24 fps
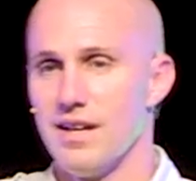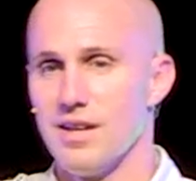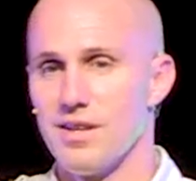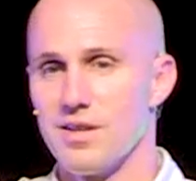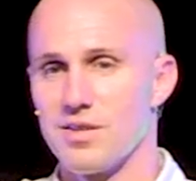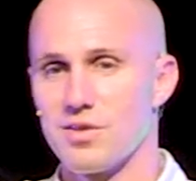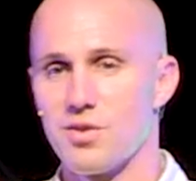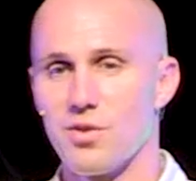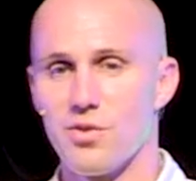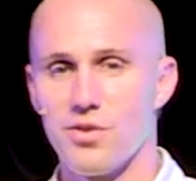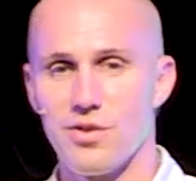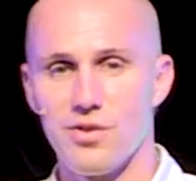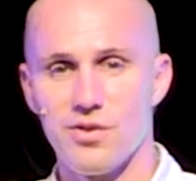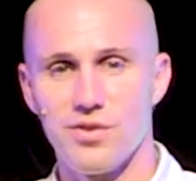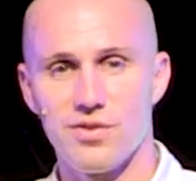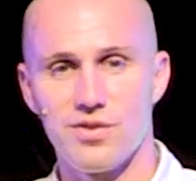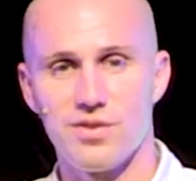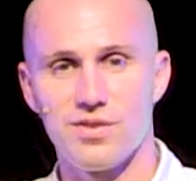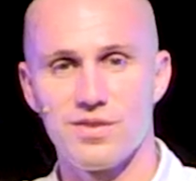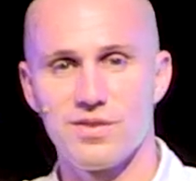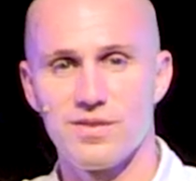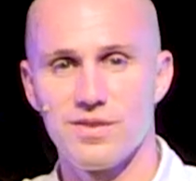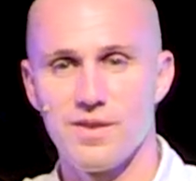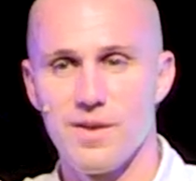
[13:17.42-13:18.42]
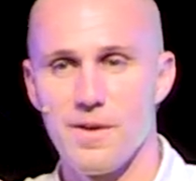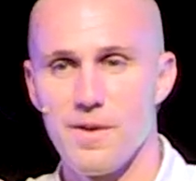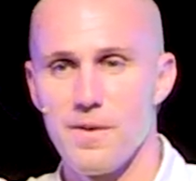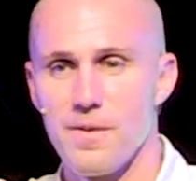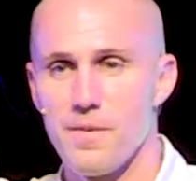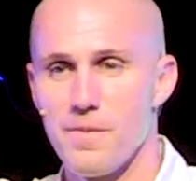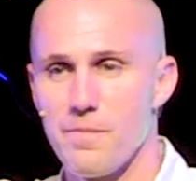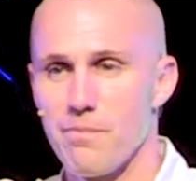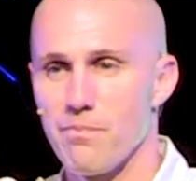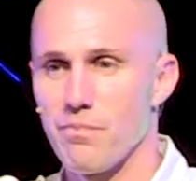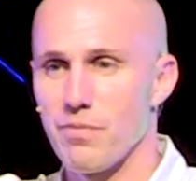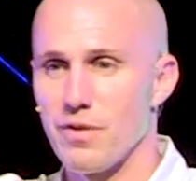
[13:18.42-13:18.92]
So there's,
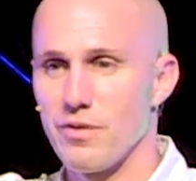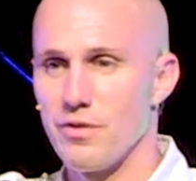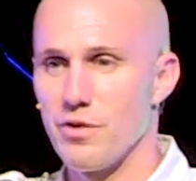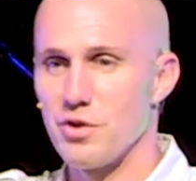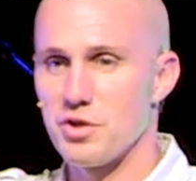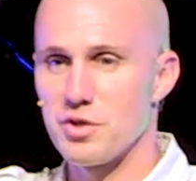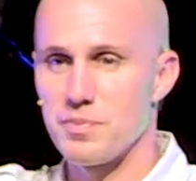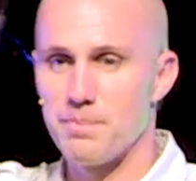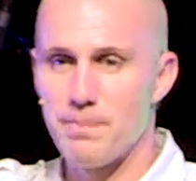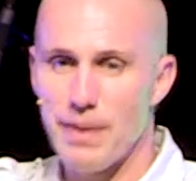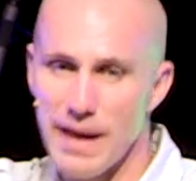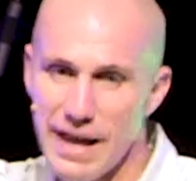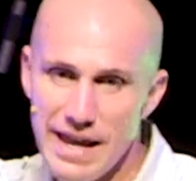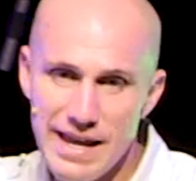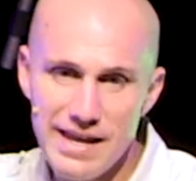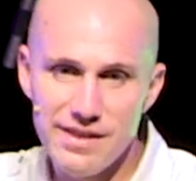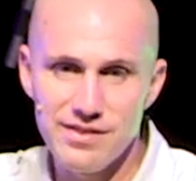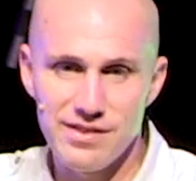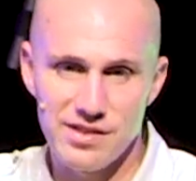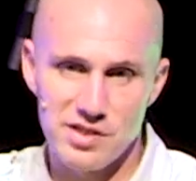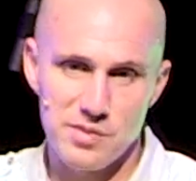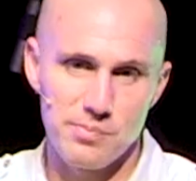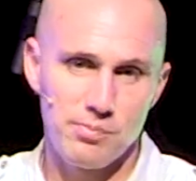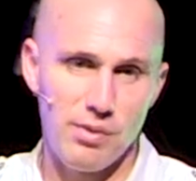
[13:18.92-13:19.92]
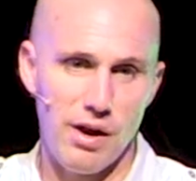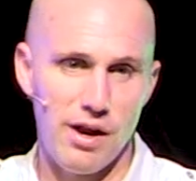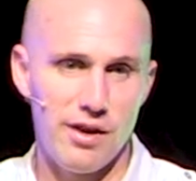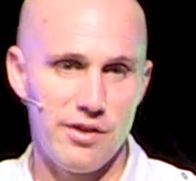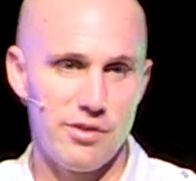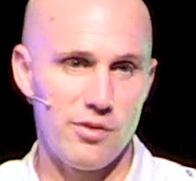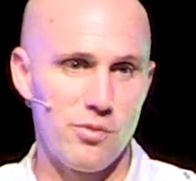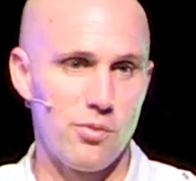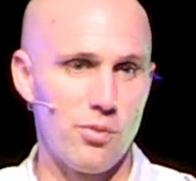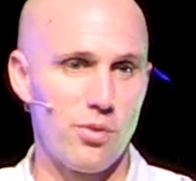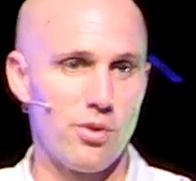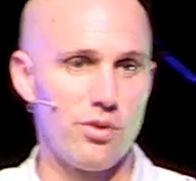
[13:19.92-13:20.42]
there's pain that's brought
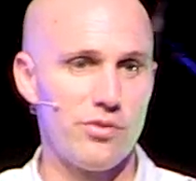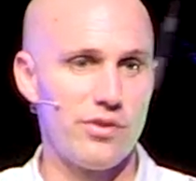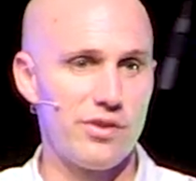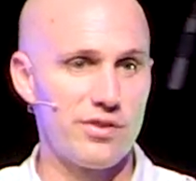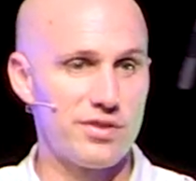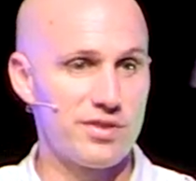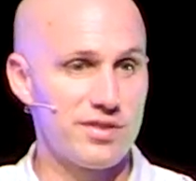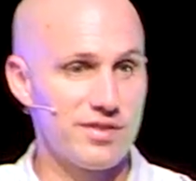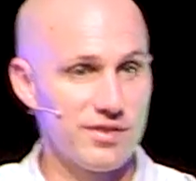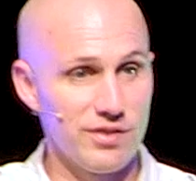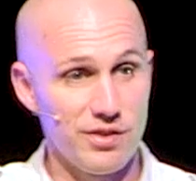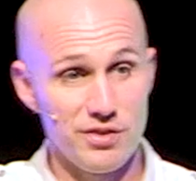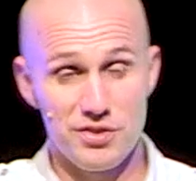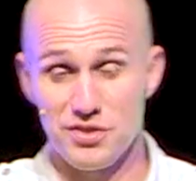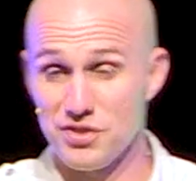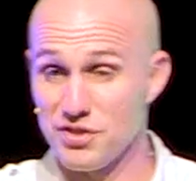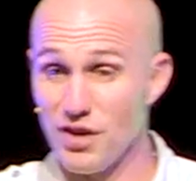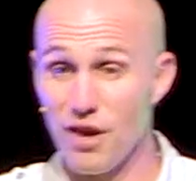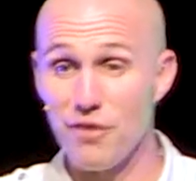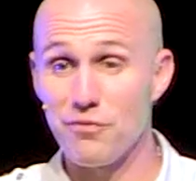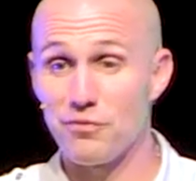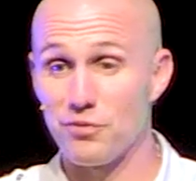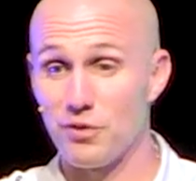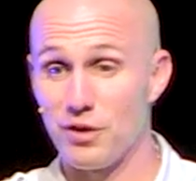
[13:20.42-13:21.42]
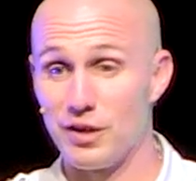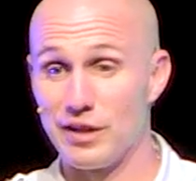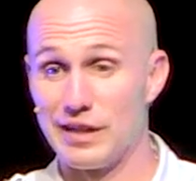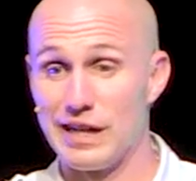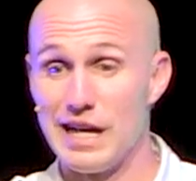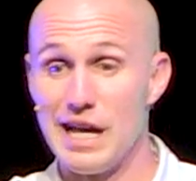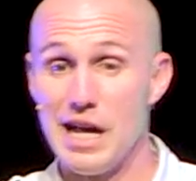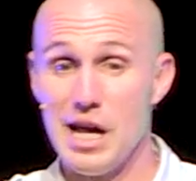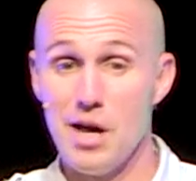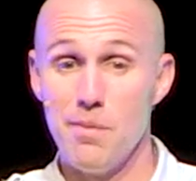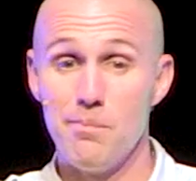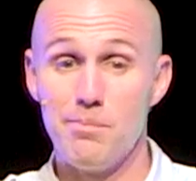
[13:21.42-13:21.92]
in the world, there's, there's suffering
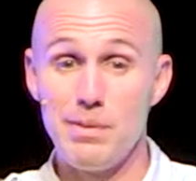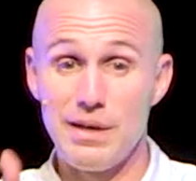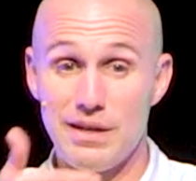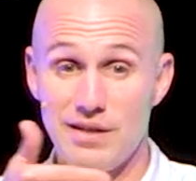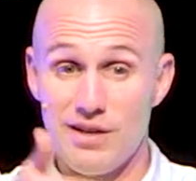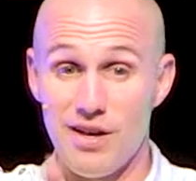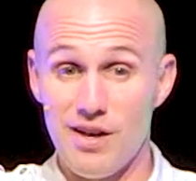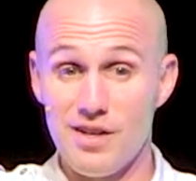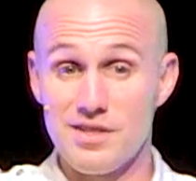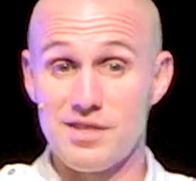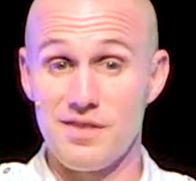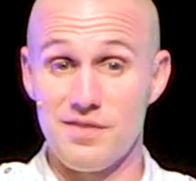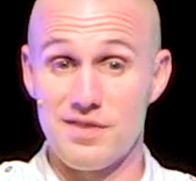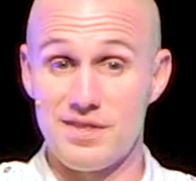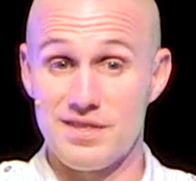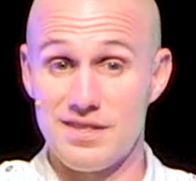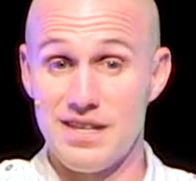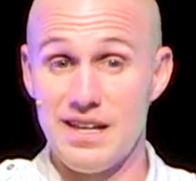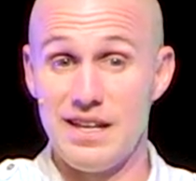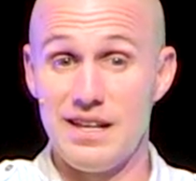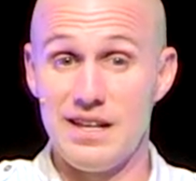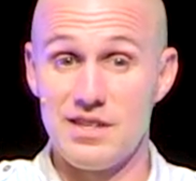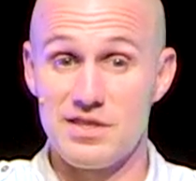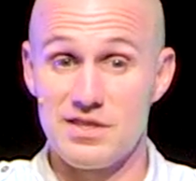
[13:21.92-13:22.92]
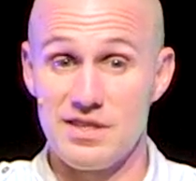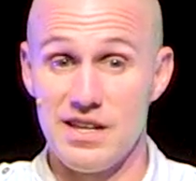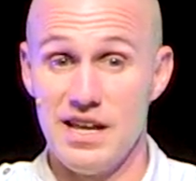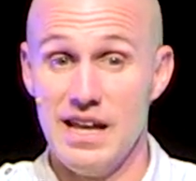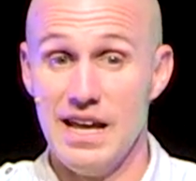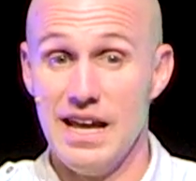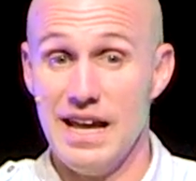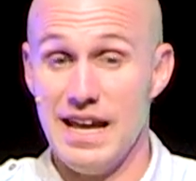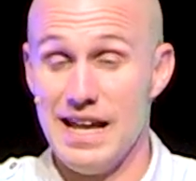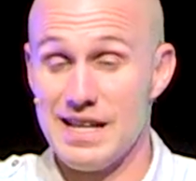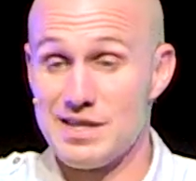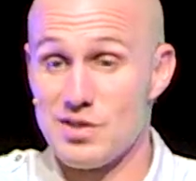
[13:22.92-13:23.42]
because of sin. It's,
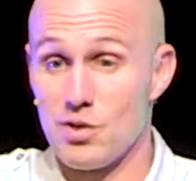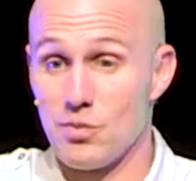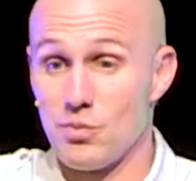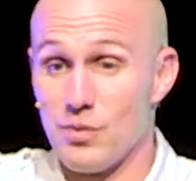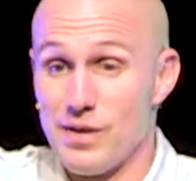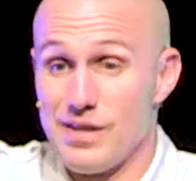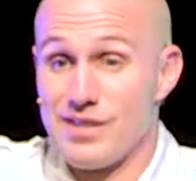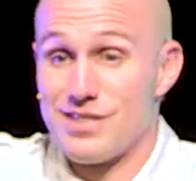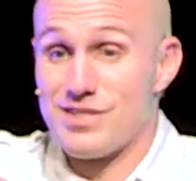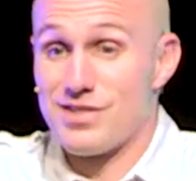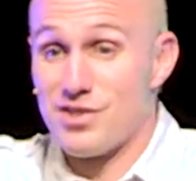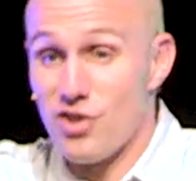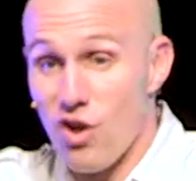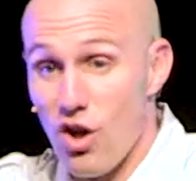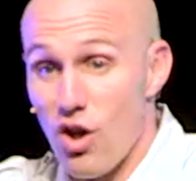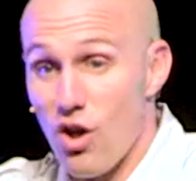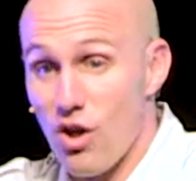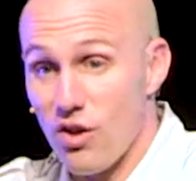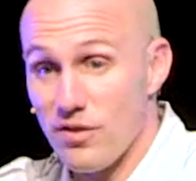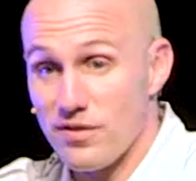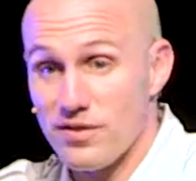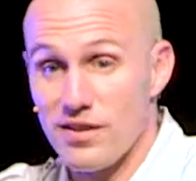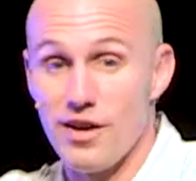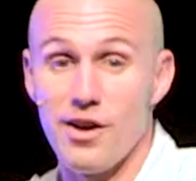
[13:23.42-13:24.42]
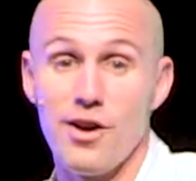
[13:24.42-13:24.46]
it's a result